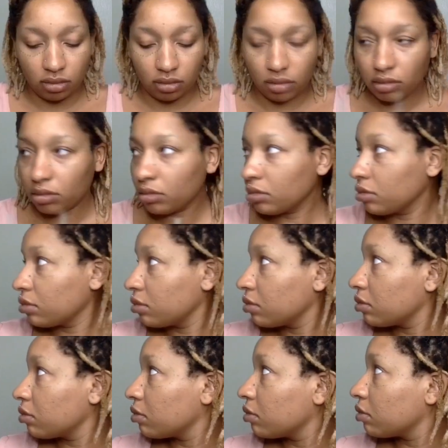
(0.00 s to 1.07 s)

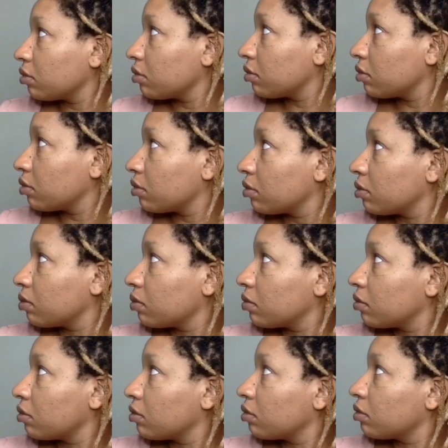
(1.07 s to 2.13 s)

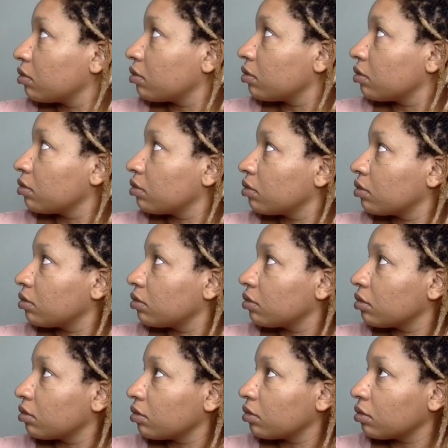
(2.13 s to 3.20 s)

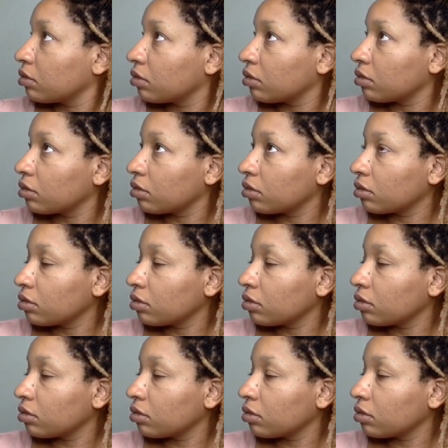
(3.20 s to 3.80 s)
No one is speaking in this clip.